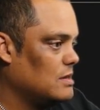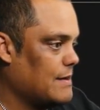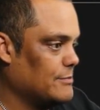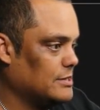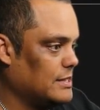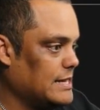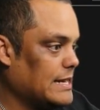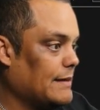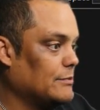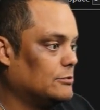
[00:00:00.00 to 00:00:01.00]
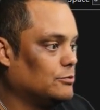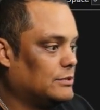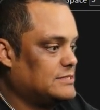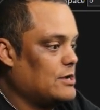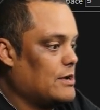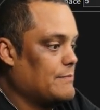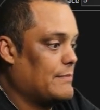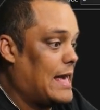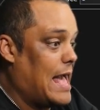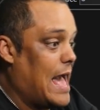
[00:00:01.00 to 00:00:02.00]
I'm gonna do this here. I'm
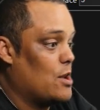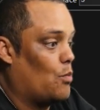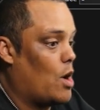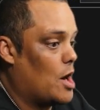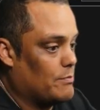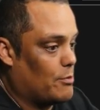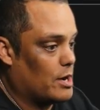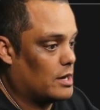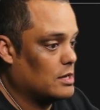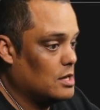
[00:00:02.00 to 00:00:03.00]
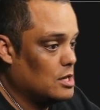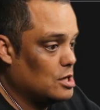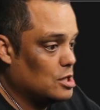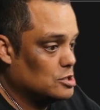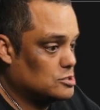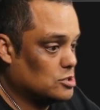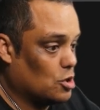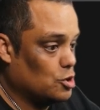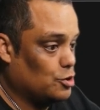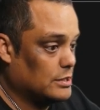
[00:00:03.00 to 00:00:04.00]
gonna add a watermark.
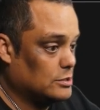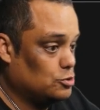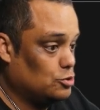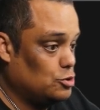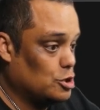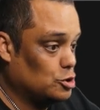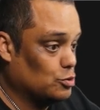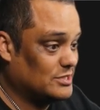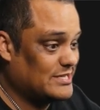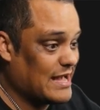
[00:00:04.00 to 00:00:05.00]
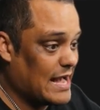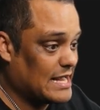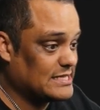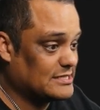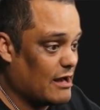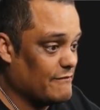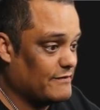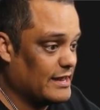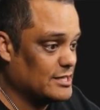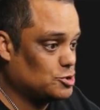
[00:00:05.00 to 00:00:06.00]
So you could do a text, it's
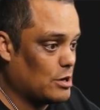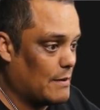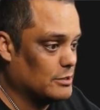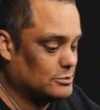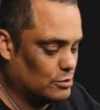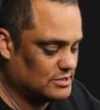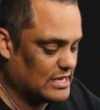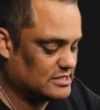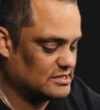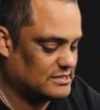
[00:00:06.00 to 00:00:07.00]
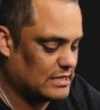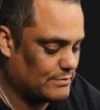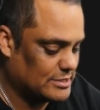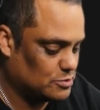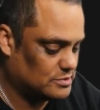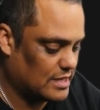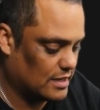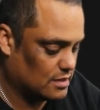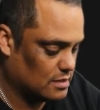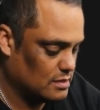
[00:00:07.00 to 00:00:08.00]
confidential. I'm gonna do a text, it's semi to tech.